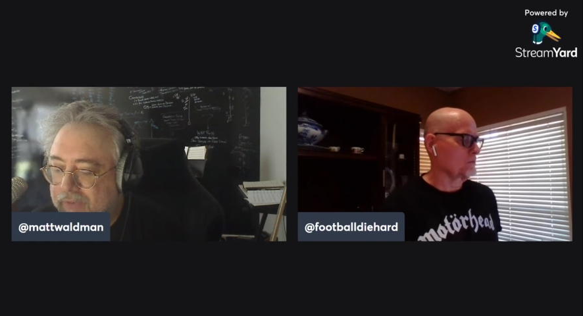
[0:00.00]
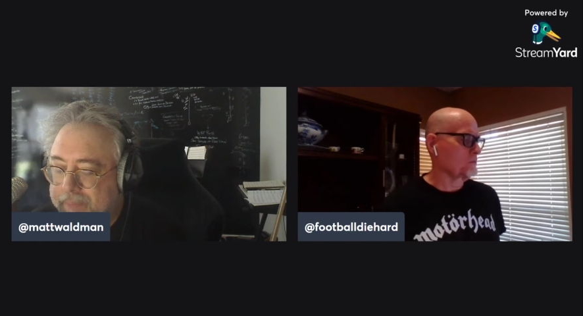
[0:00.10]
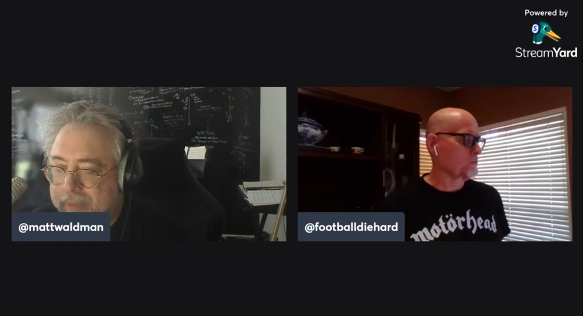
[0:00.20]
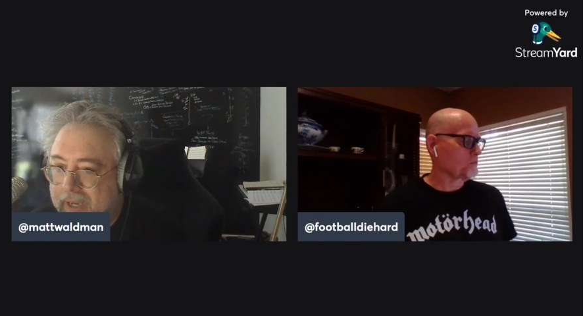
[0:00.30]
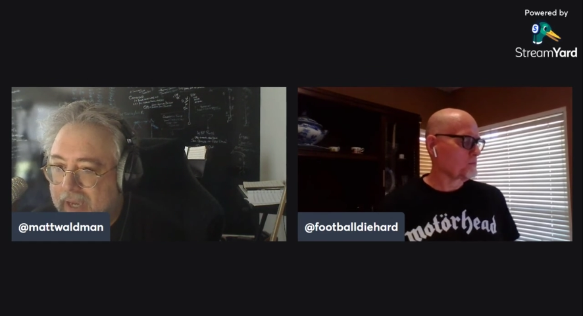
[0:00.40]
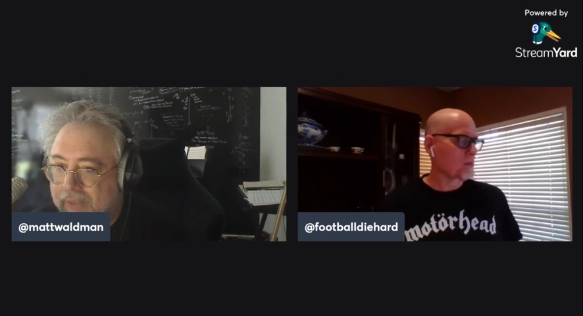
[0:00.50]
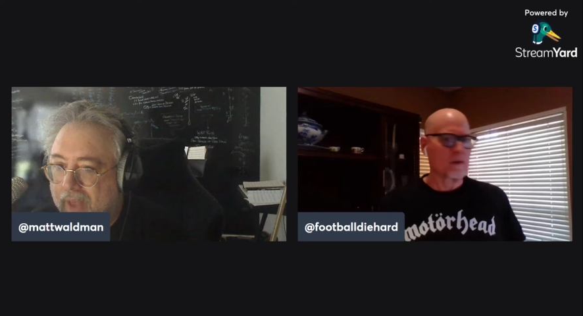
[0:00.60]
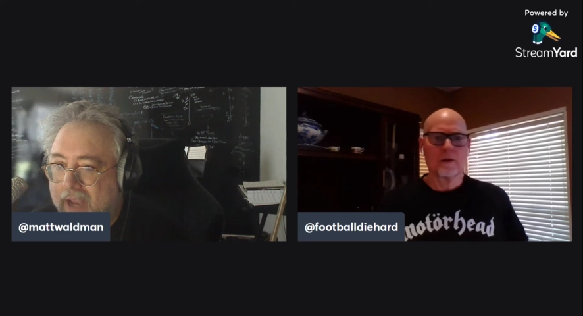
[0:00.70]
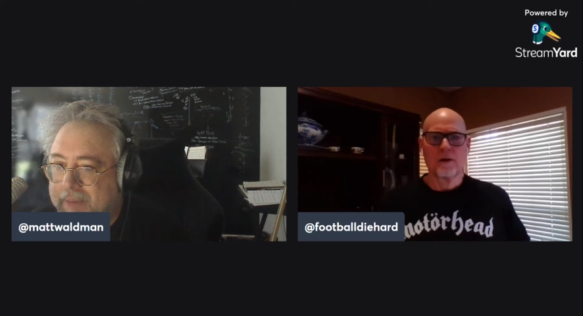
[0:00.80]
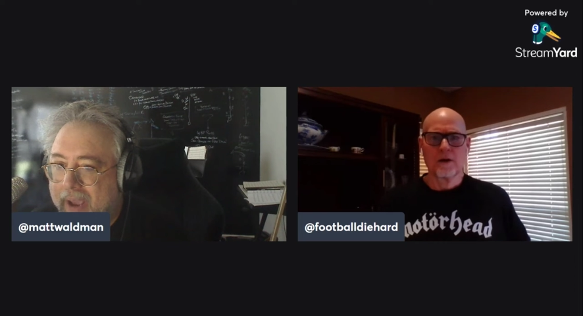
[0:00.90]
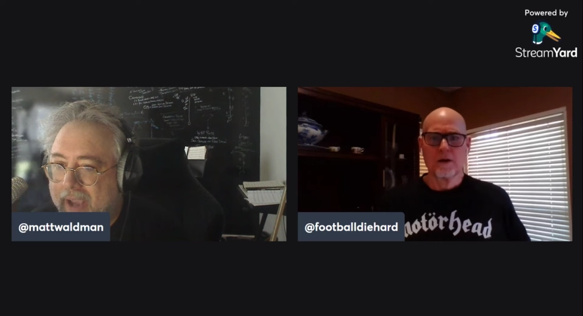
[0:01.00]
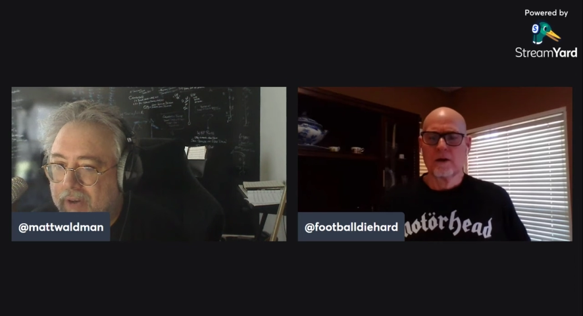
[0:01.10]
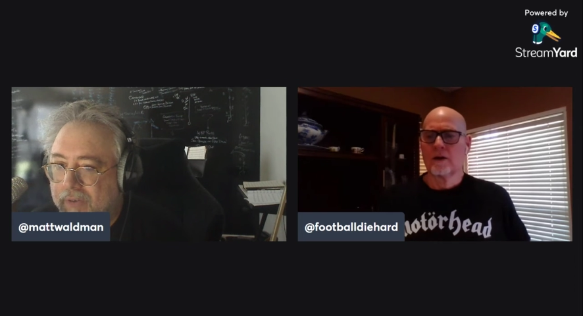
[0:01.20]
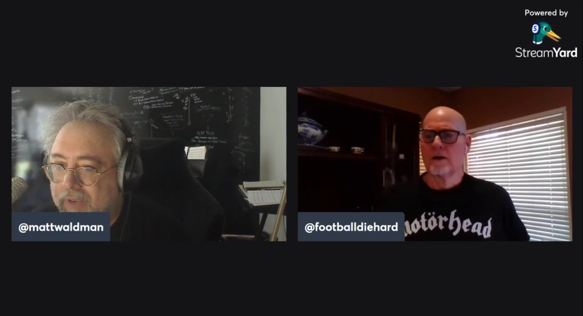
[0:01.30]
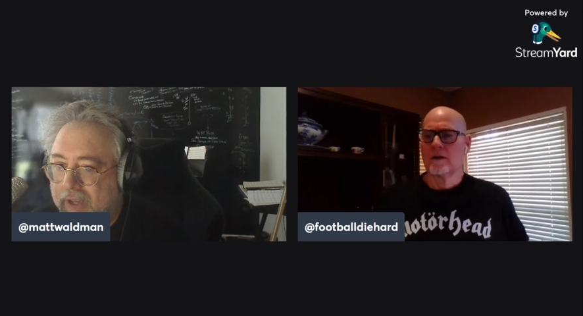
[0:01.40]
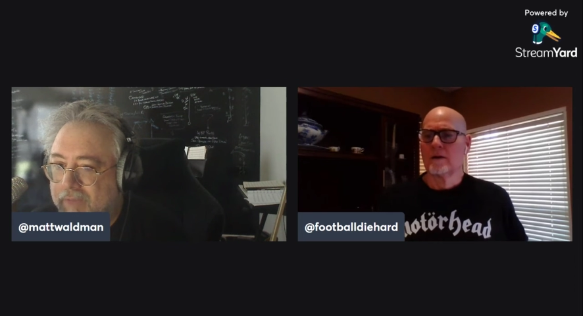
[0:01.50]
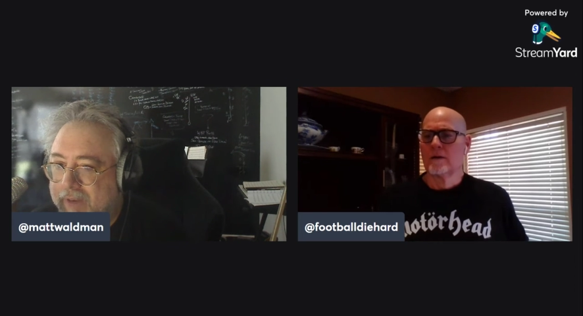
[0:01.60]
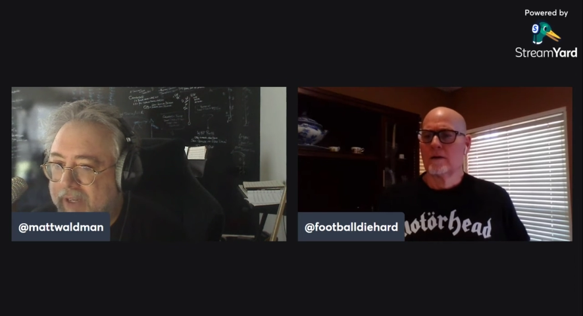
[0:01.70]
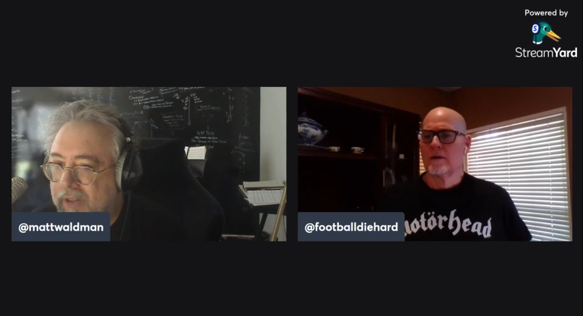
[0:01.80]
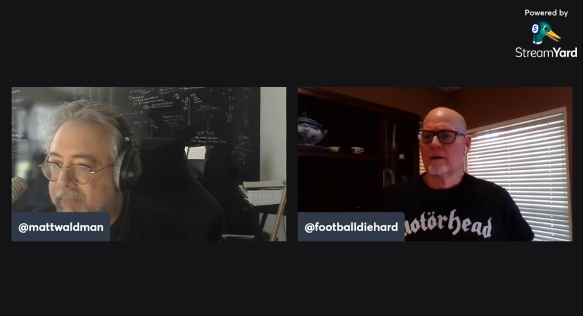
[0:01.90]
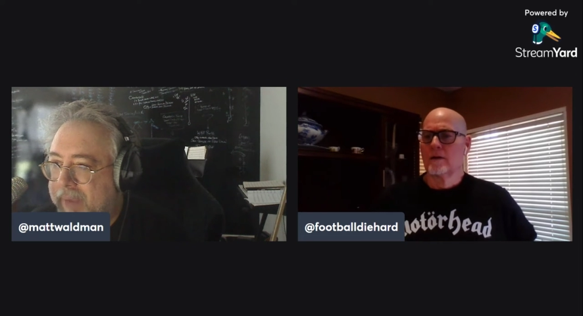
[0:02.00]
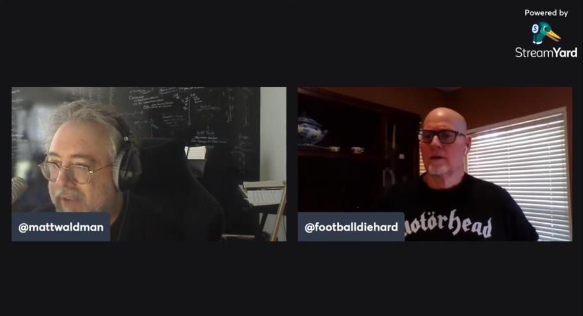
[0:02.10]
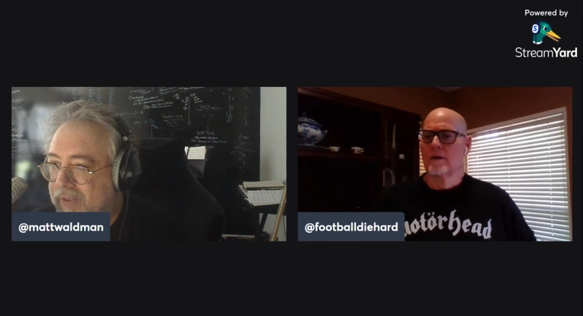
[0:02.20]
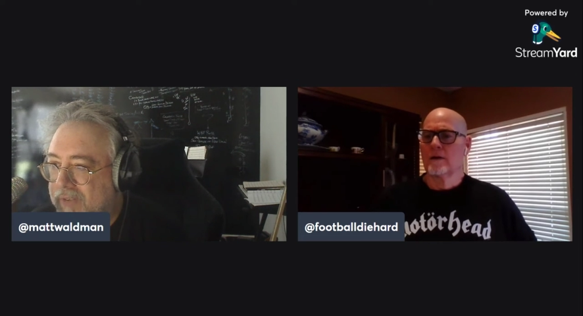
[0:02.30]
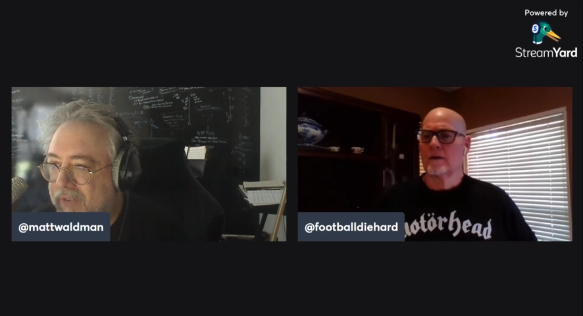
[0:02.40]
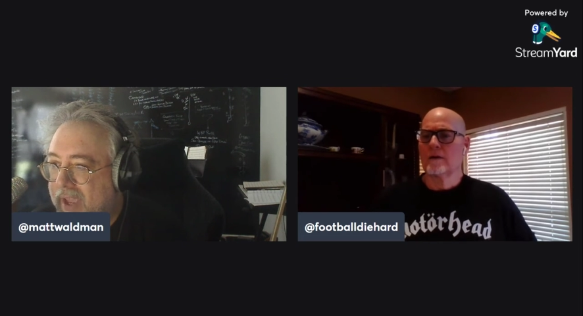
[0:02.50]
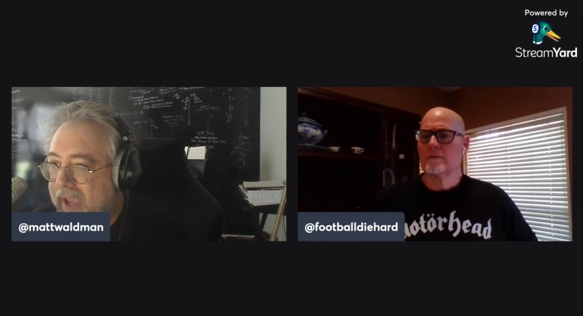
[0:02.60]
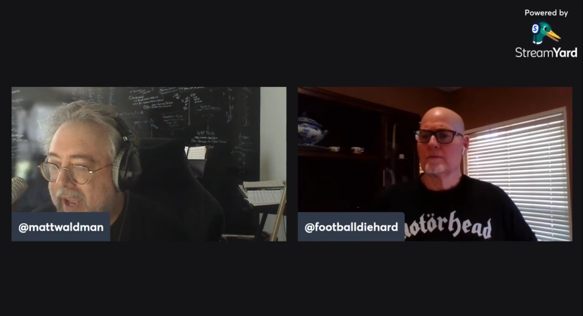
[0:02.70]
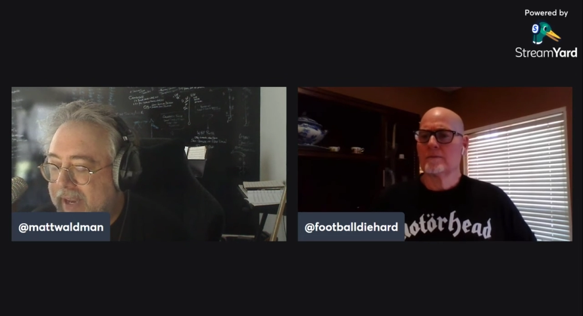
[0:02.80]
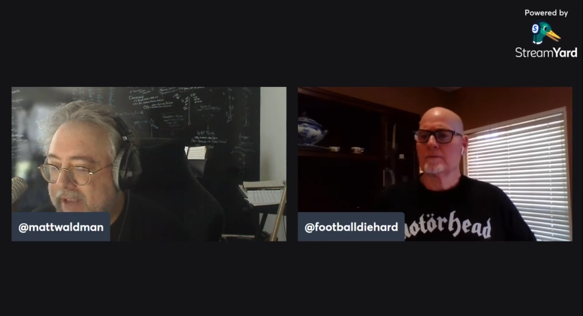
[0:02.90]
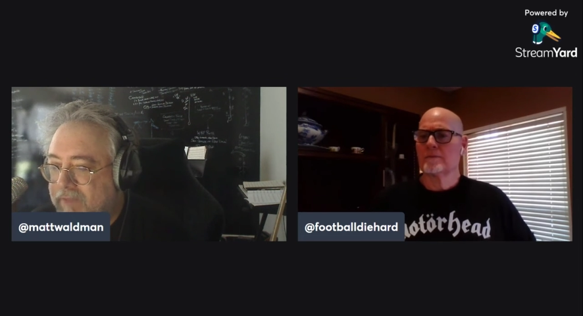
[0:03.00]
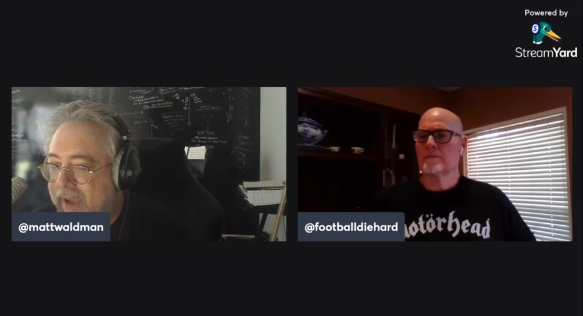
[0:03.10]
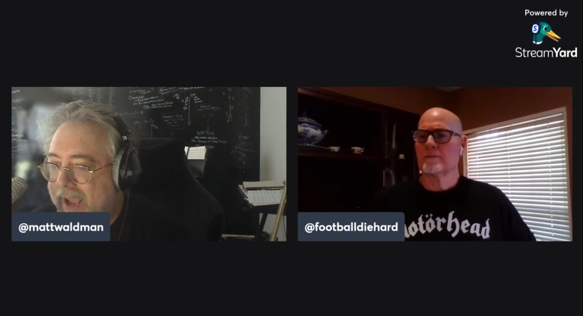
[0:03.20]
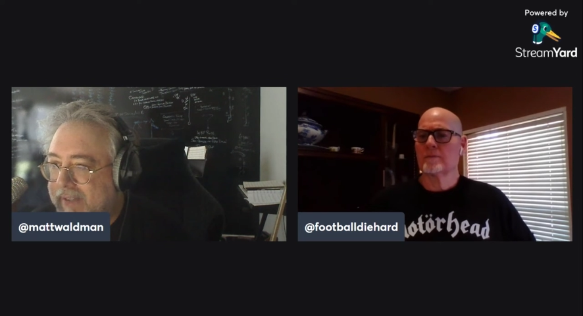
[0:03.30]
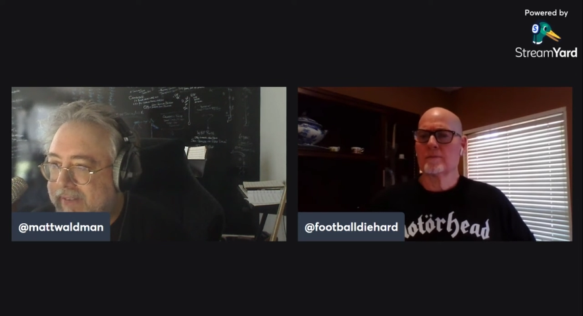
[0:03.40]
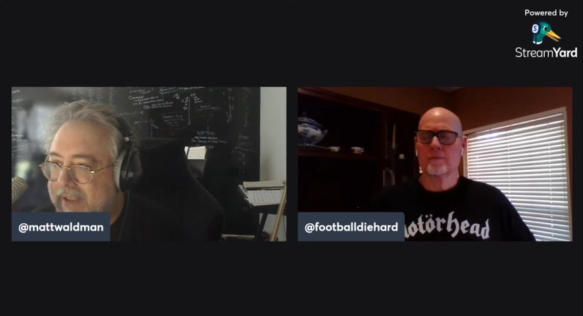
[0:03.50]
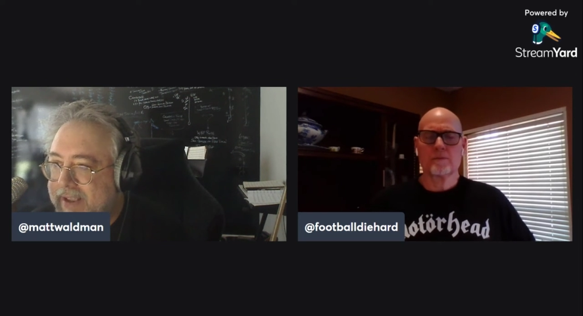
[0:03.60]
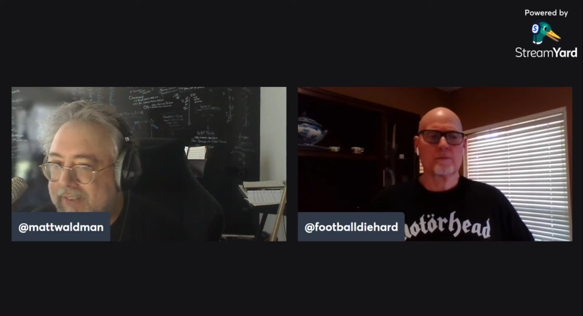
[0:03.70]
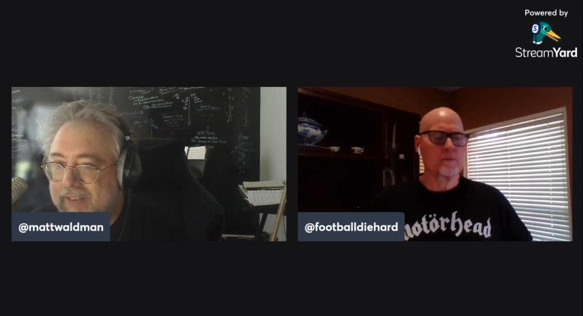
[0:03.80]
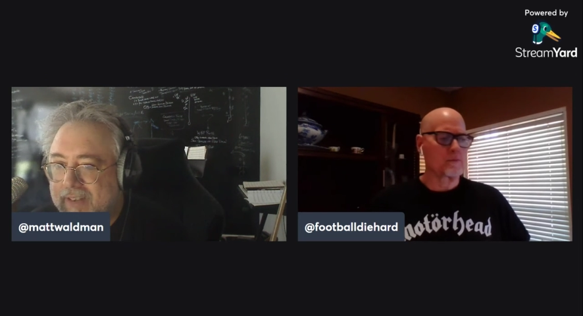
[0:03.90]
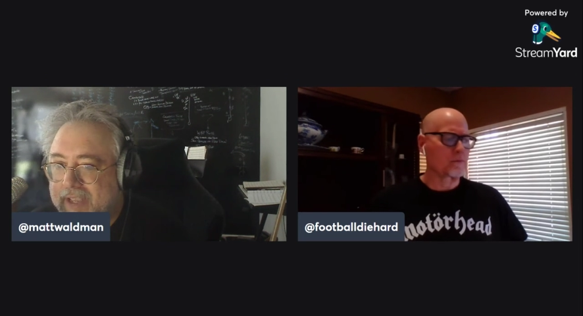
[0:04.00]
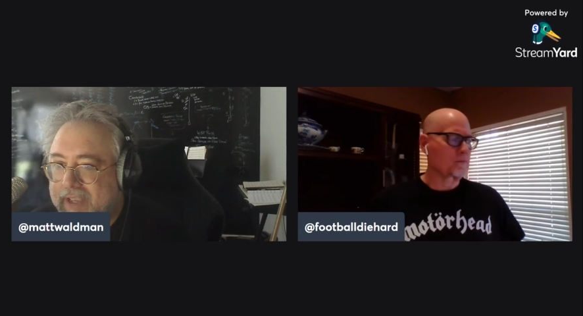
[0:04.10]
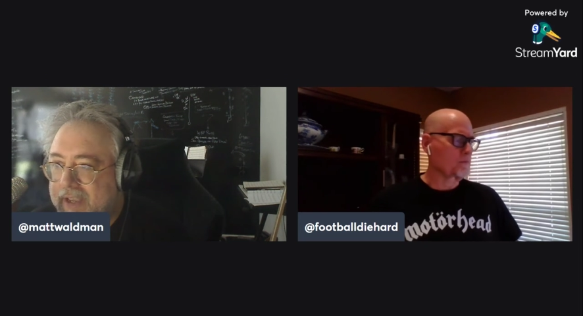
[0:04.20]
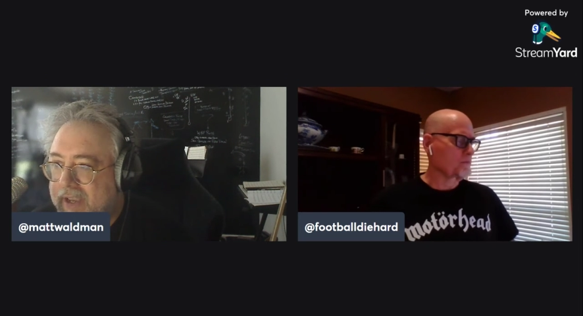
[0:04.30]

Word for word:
Speaker 1: to pick on linebackers on a regular basis. And he ran decently.